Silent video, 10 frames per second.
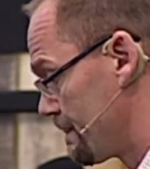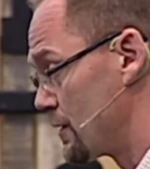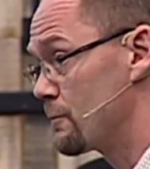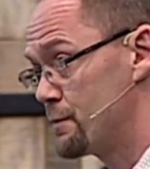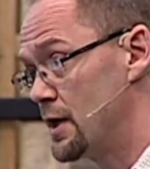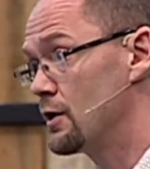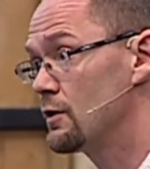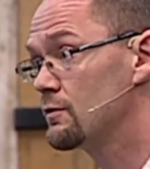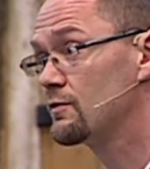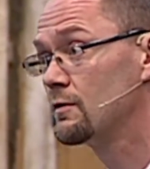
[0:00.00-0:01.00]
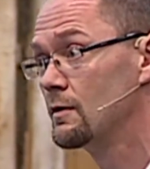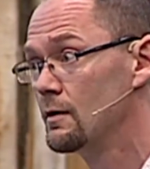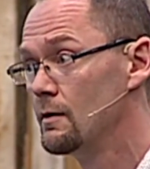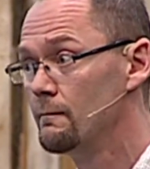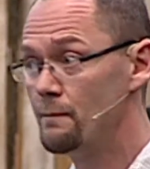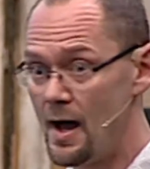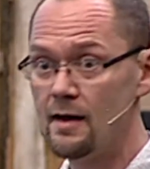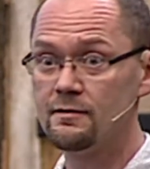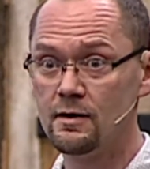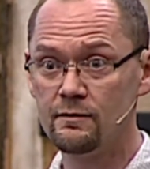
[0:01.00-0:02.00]
Your peers,
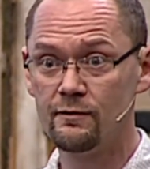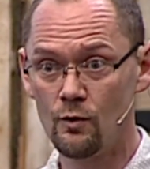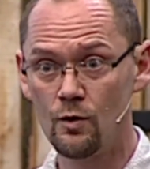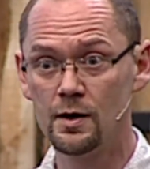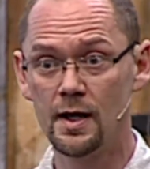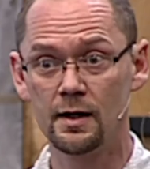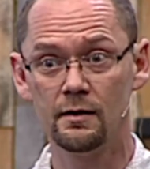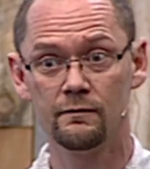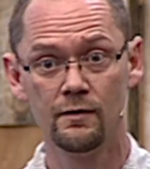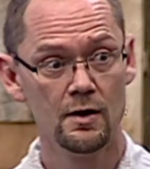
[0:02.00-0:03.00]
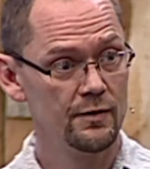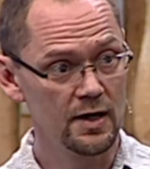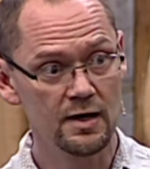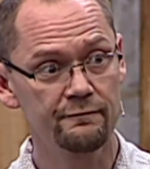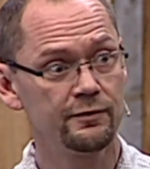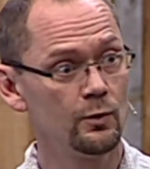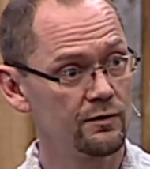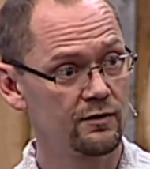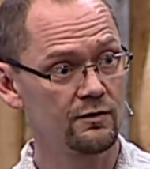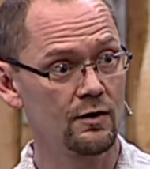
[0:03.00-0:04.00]
positive or negative. The
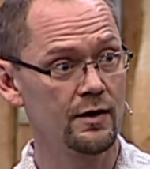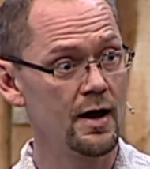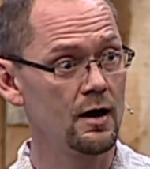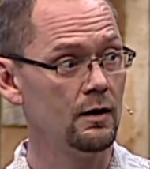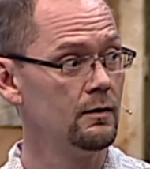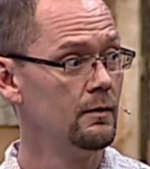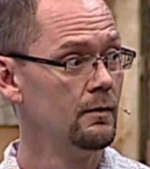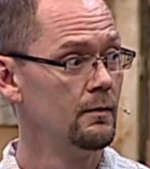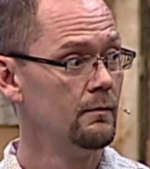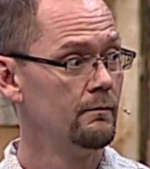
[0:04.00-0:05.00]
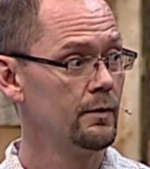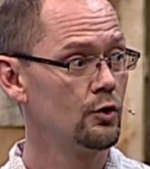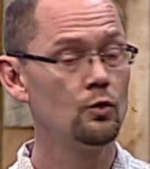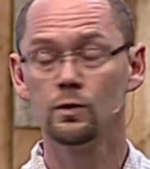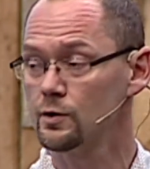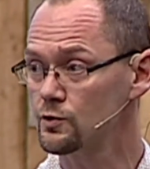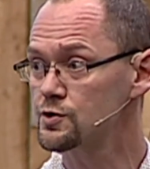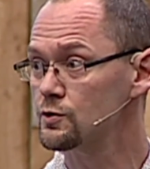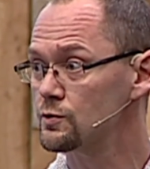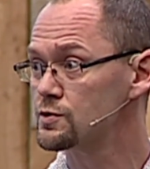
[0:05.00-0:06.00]
influences are there. But who will you
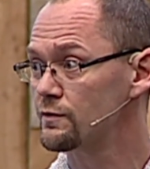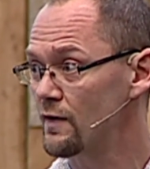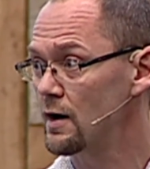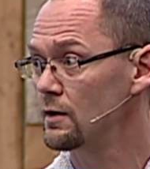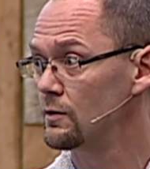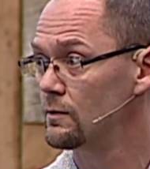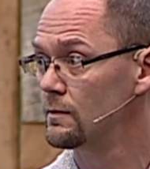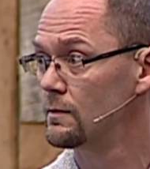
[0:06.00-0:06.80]
choose to follow?